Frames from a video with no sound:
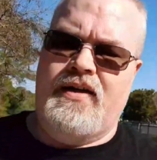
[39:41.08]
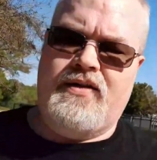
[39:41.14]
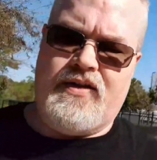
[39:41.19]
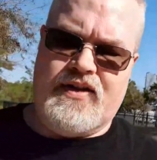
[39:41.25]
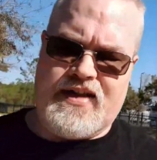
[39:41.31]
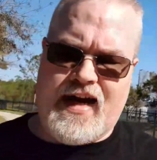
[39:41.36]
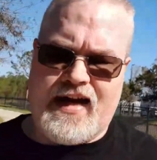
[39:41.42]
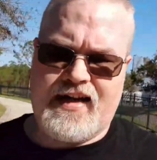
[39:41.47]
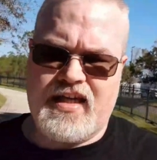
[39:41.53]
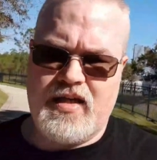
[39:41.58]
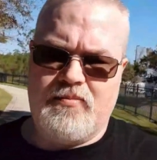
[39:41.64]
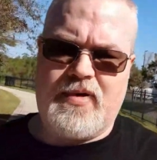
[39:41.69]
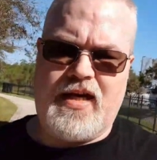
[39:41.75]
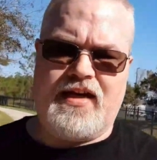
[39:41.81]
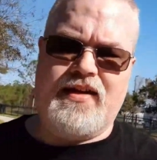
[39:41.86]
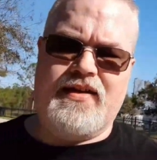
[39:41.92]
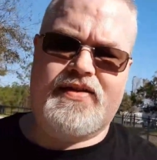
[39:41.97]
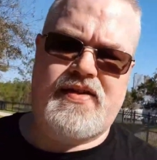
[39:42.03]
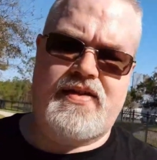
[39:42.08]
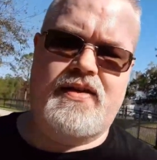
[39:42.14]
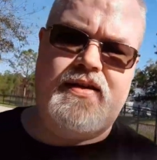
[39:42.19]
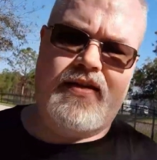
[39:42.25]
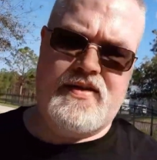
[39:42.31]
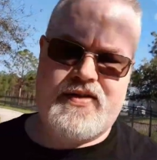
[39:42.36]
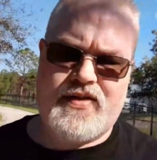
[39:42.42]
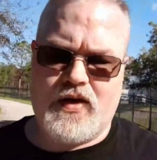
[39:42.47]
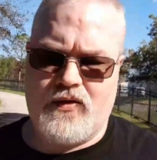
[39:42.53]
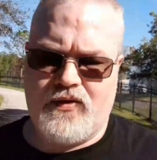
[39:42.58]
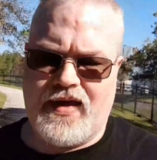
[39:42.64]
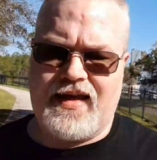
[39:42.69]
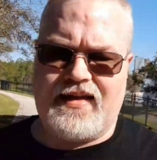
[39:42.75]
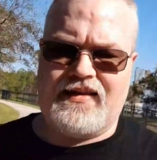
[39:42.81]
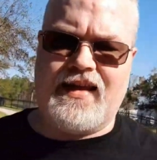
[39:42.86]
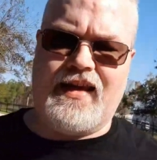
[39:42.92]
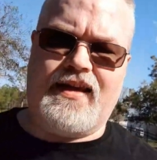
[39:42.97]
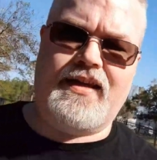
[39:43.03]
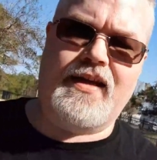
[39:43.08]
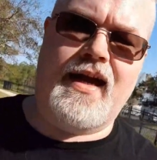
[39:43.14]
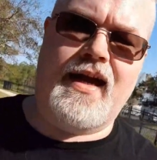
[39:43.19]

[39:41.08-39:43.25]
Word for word: the docking bays so that they can